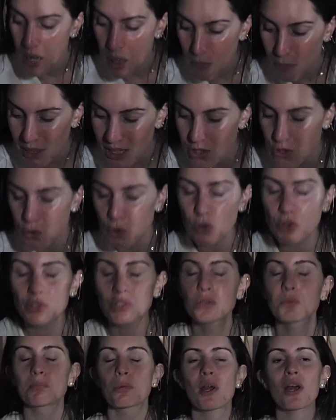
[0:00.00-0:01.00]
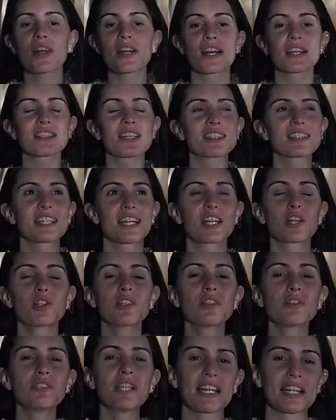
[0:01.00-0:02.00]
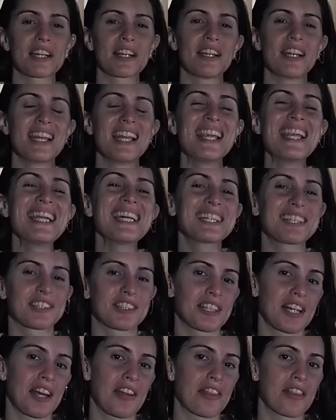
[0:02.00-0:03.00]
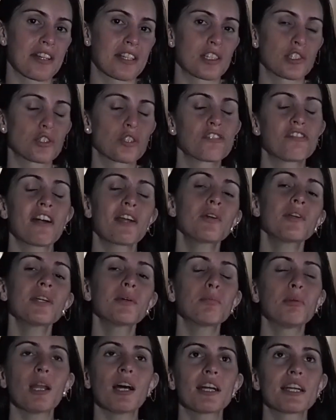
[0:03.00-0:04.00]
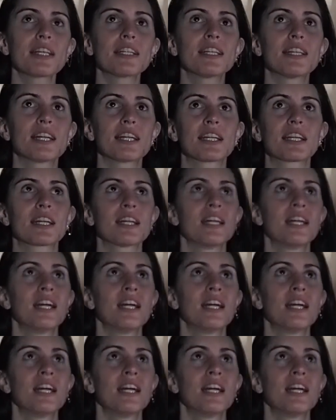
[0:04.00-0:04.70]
but it's also a product that's like gonna like linger in there. So if I don't apply it, like